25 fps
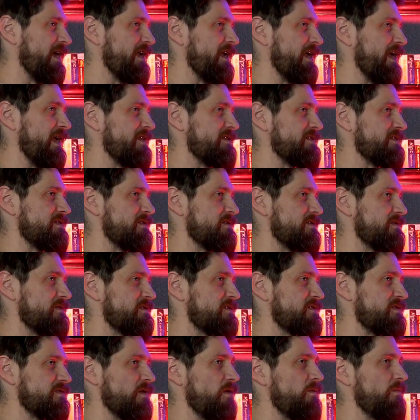And
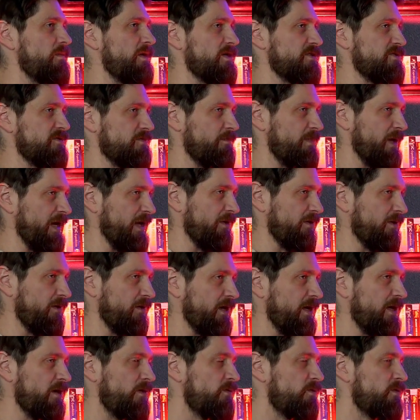so much
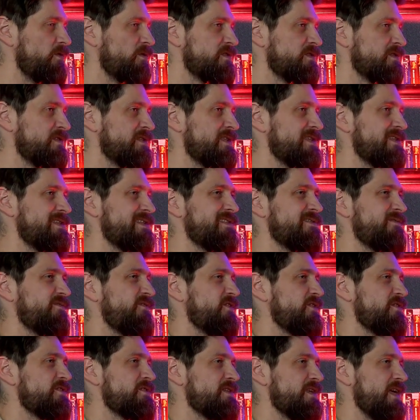better. This
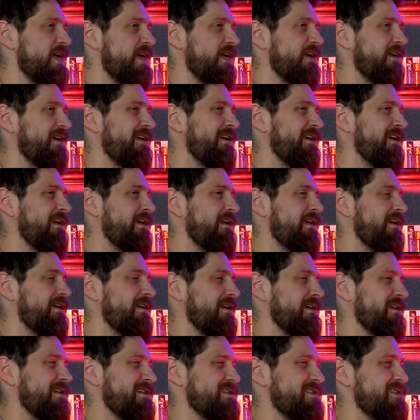feels like
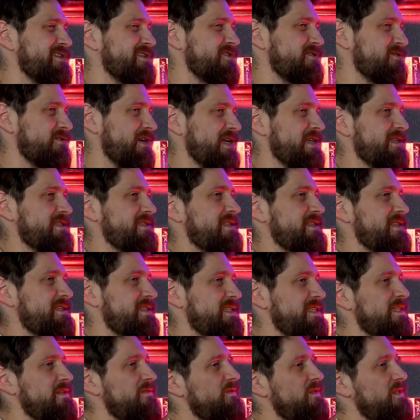a straight to
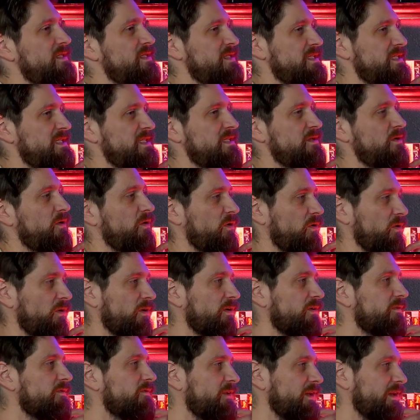DVD
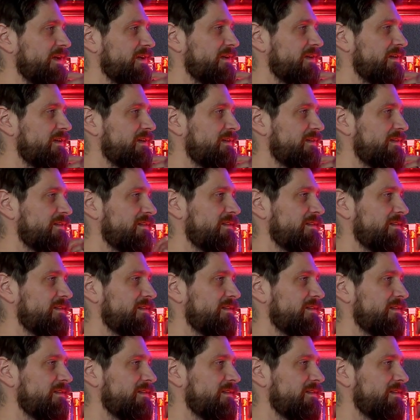horror flick.